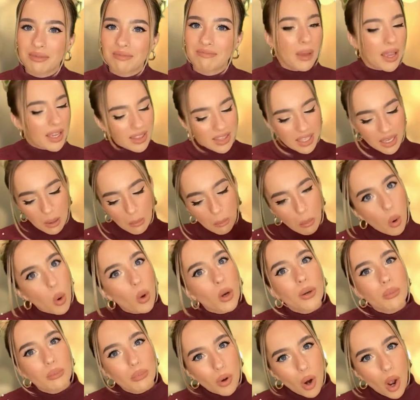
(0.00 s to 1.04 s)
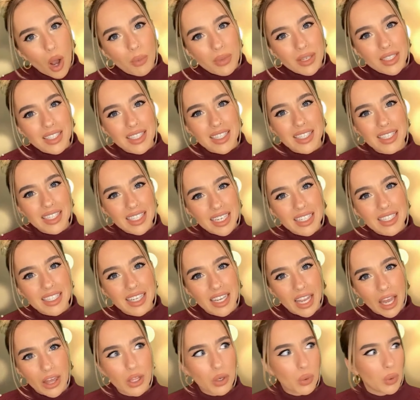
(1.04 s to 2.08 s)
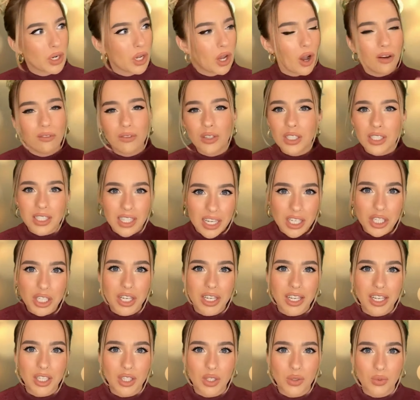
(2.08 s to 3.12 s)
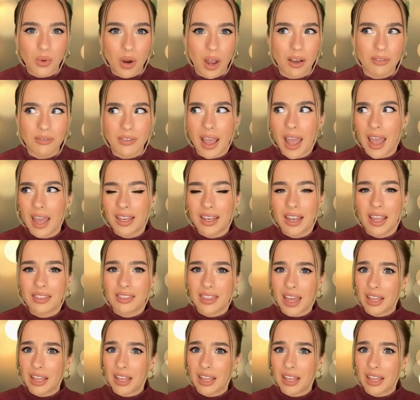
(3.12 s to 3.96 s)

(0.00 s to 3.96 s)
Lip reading: Make the important promise to stick together when conversation gets rough and